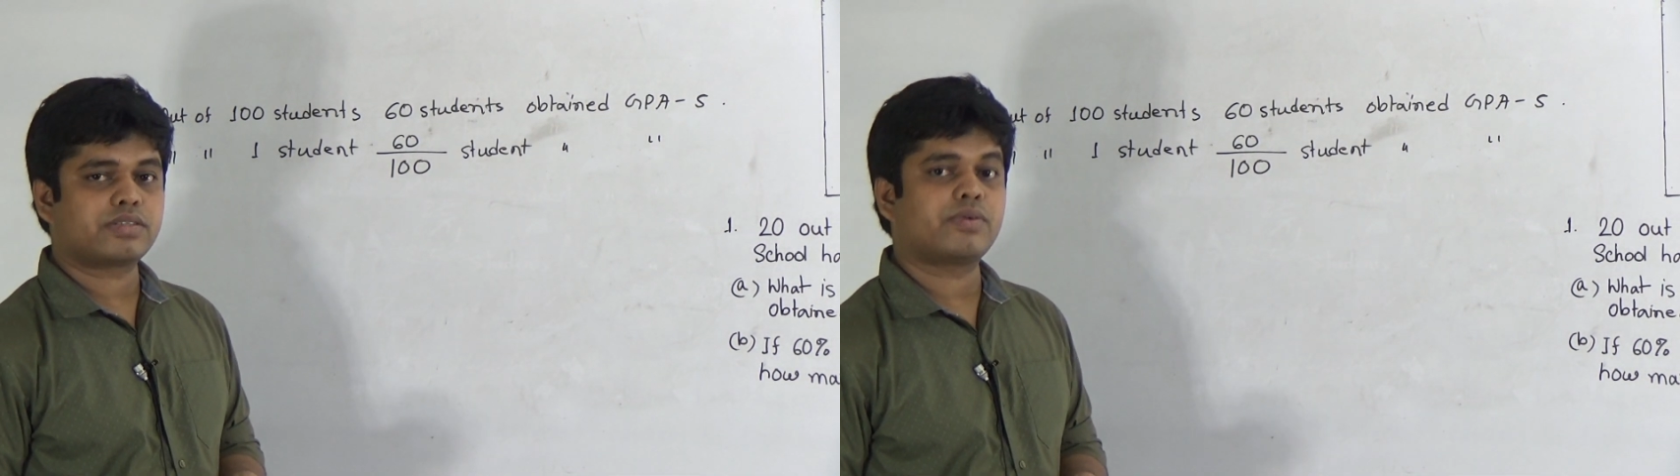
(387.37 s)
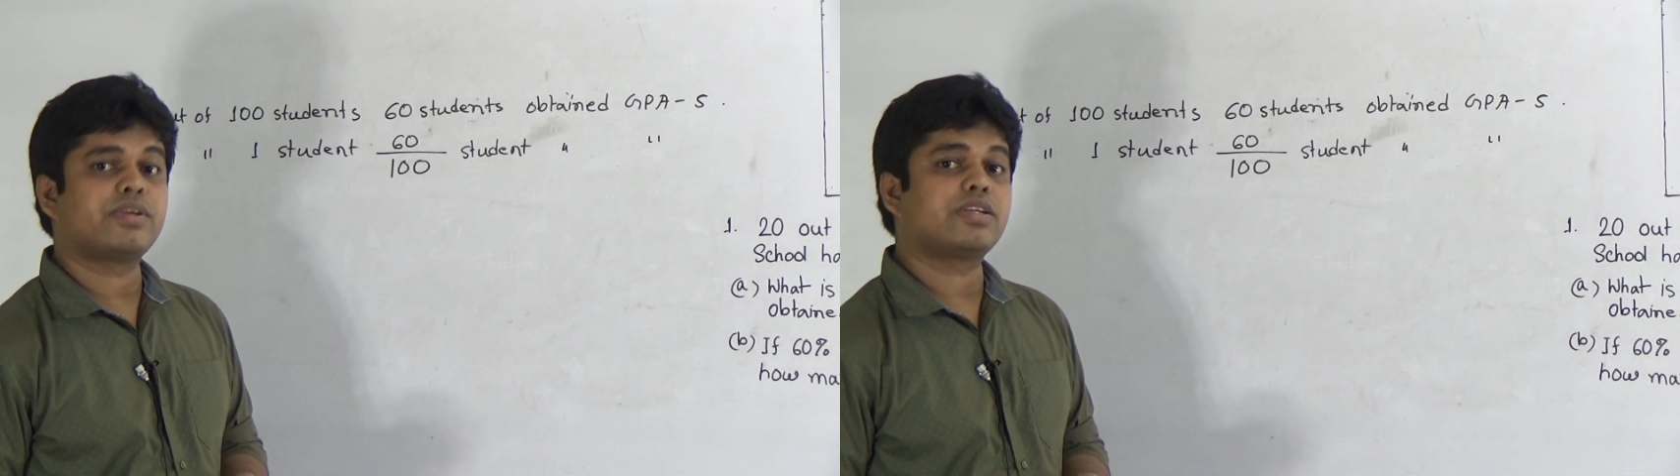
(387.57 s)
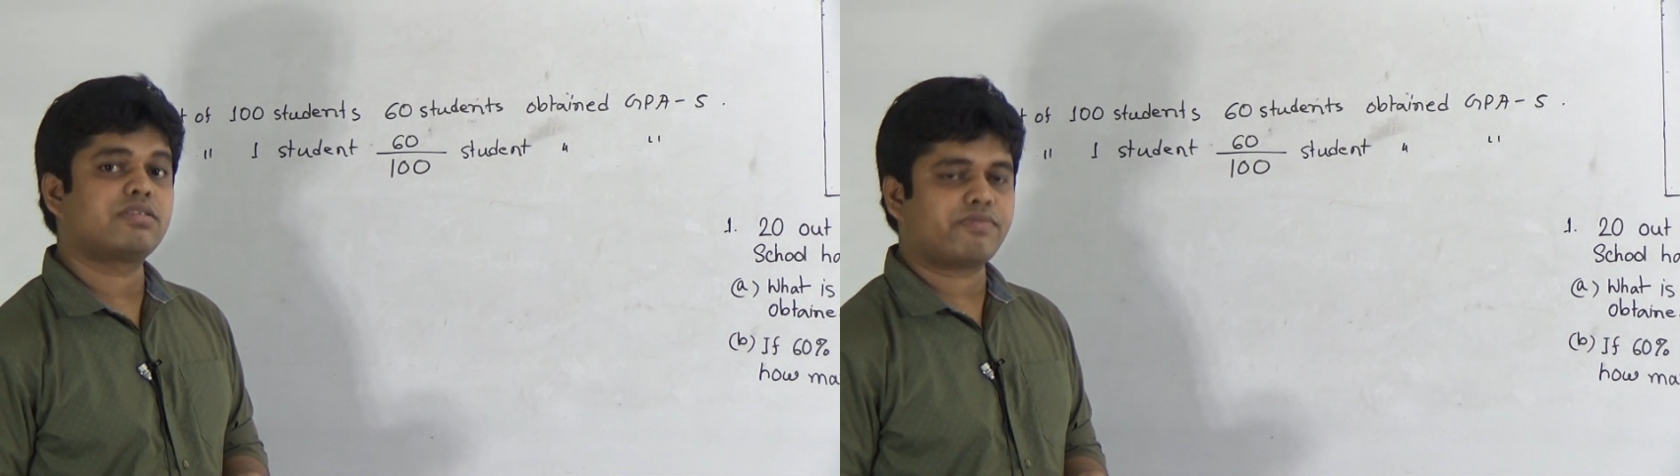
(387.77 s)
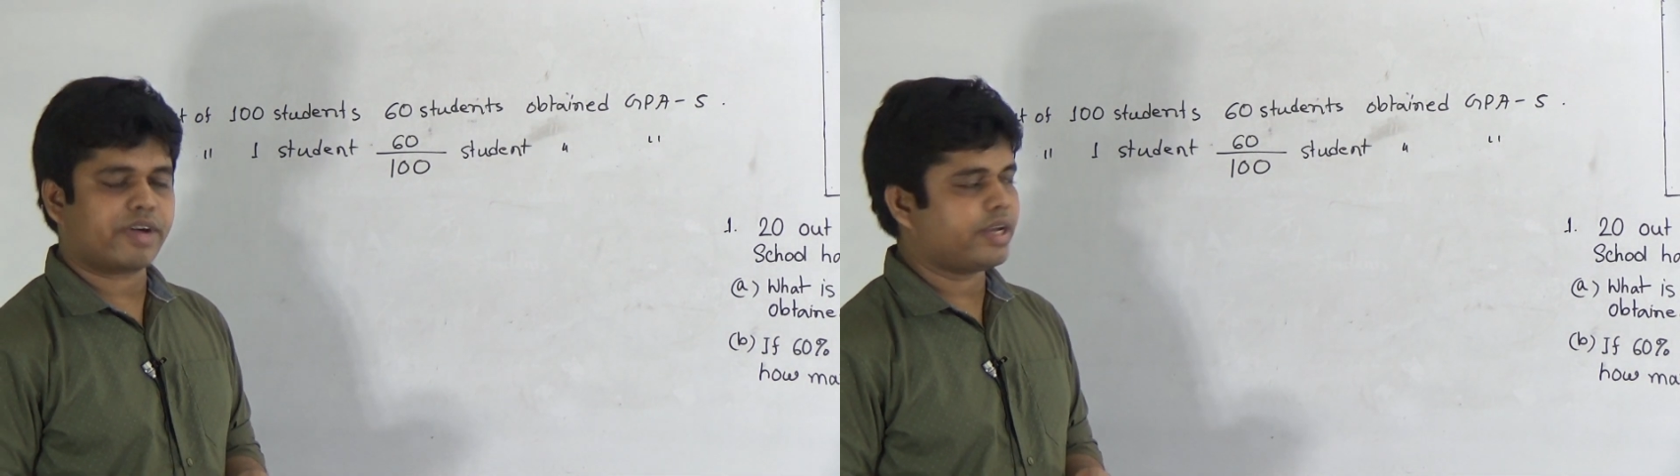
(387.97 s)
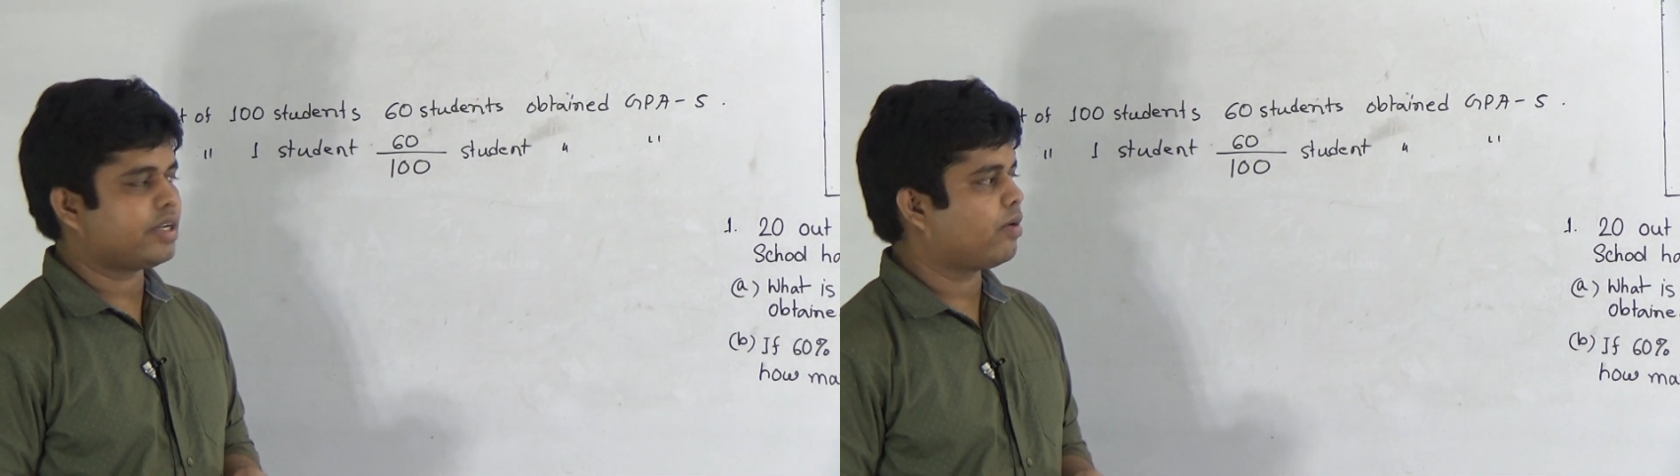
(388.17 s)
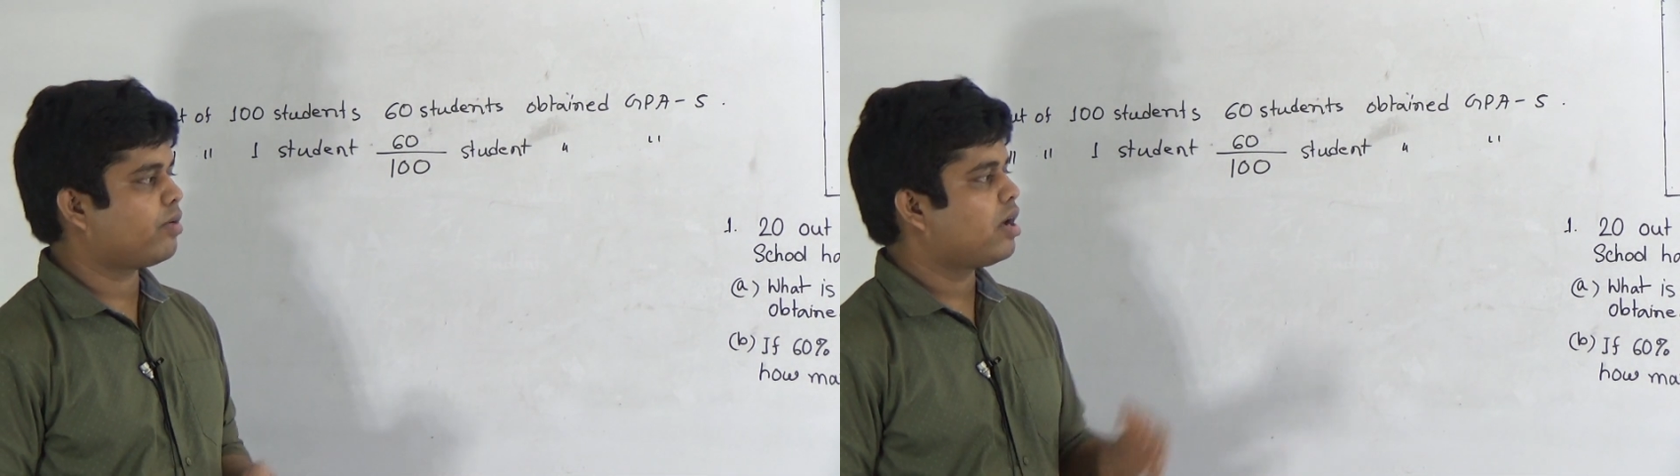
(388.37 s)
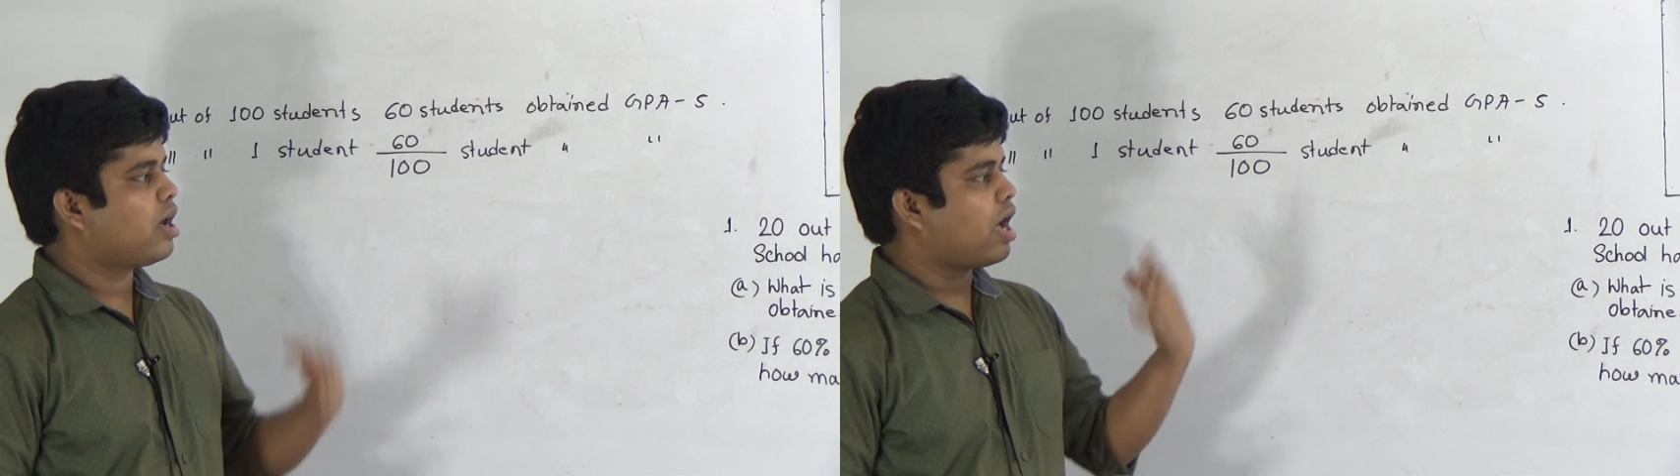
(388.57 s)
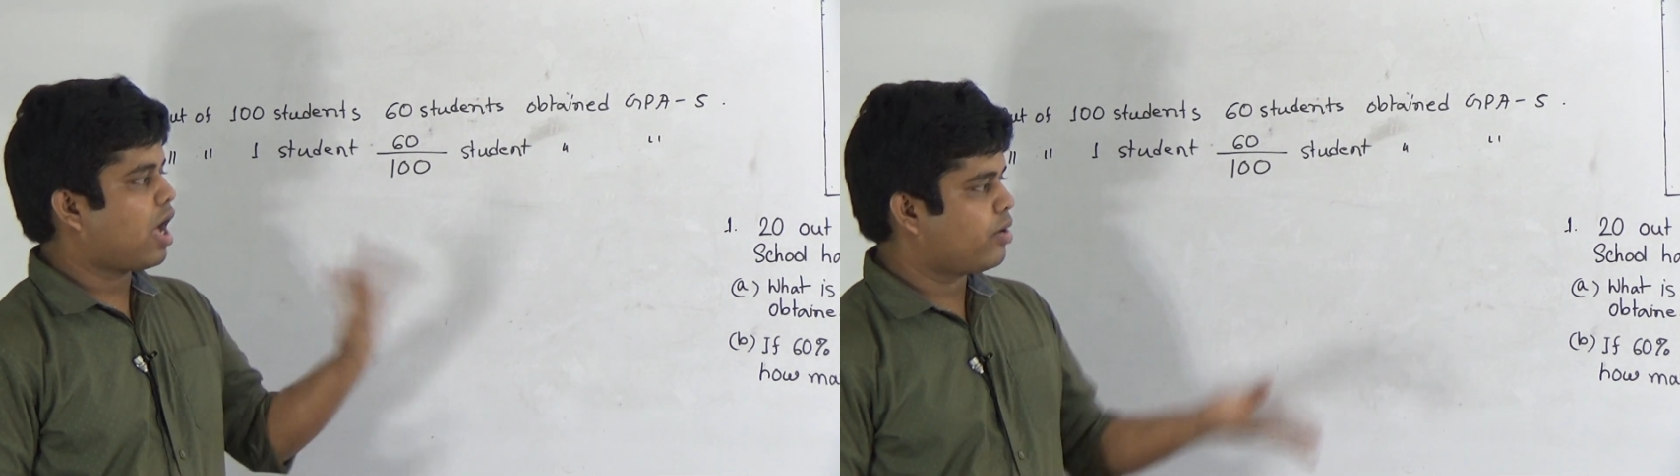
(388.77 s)
So we need to find out
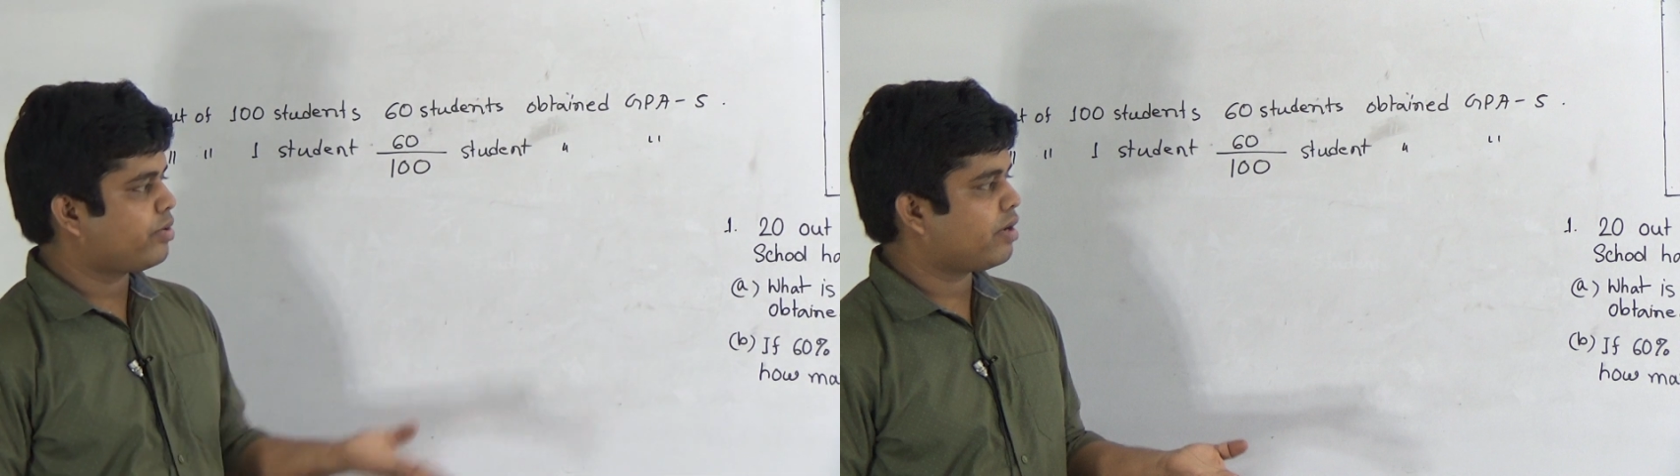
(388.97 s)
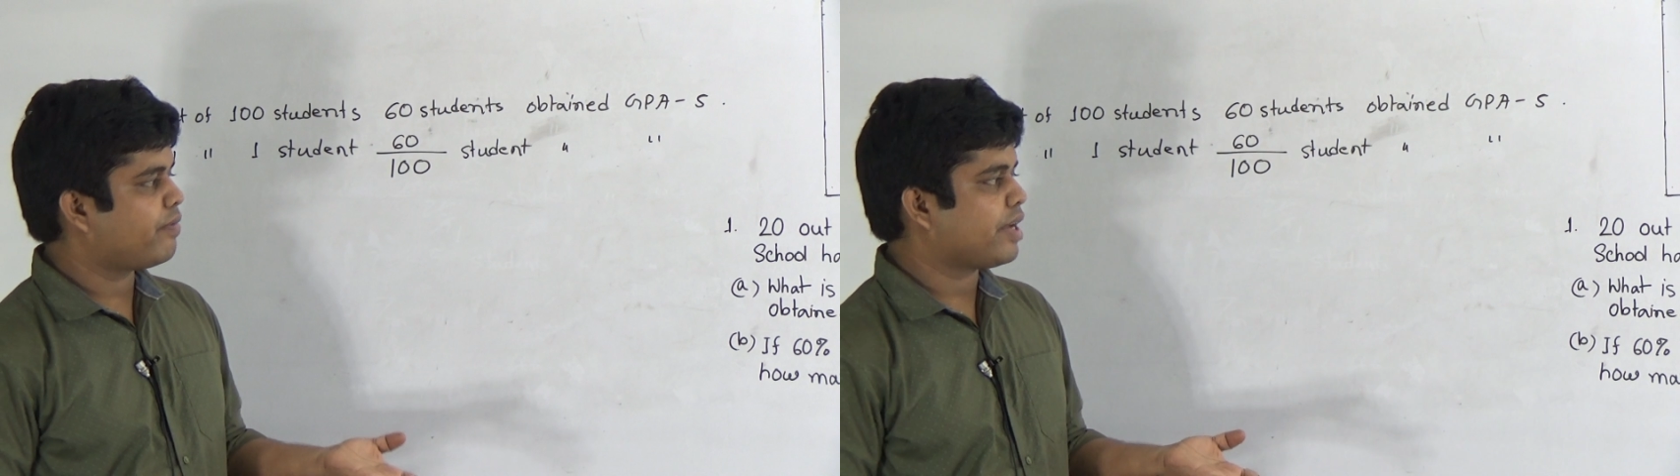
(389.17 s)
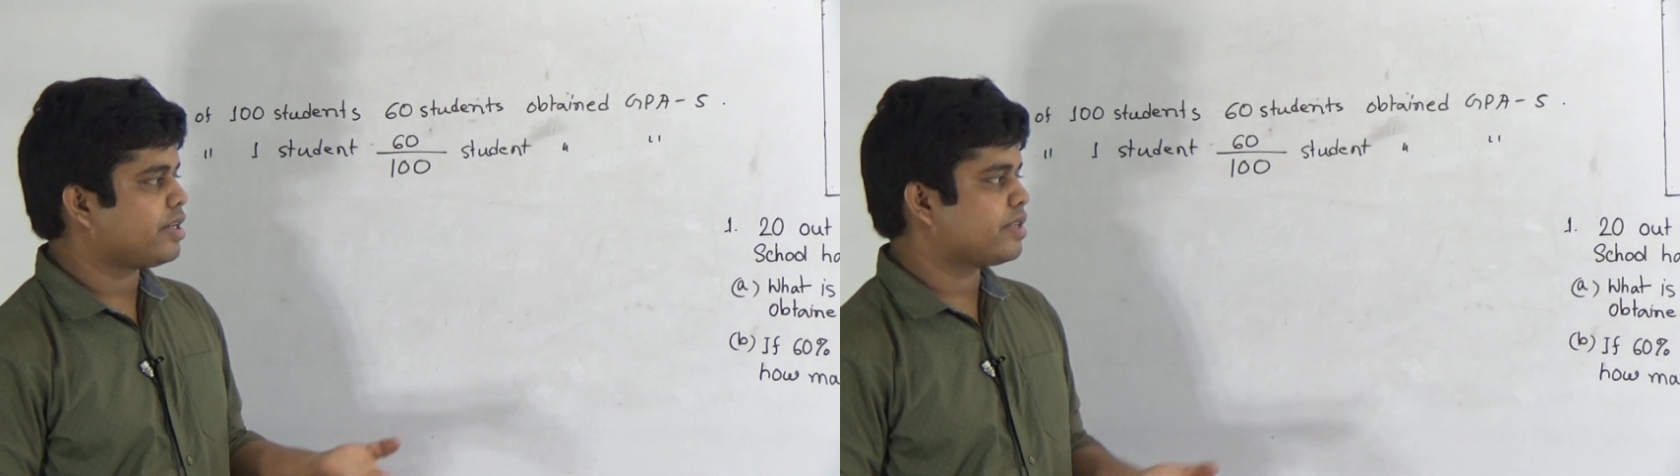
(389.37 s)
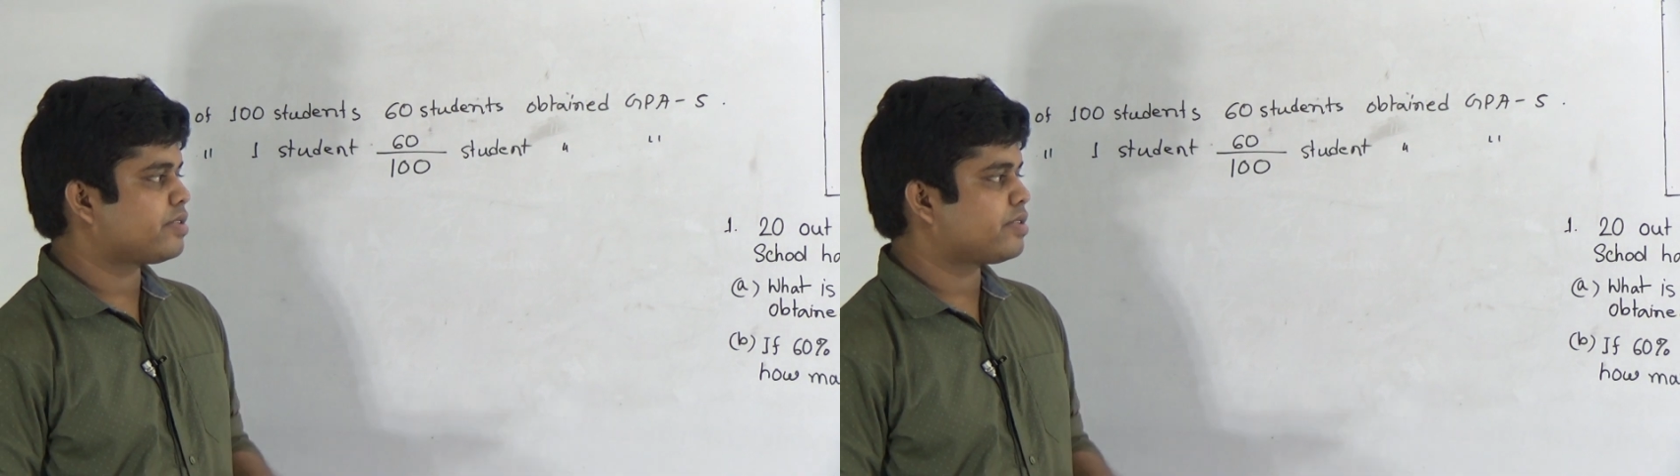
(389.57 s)
of 80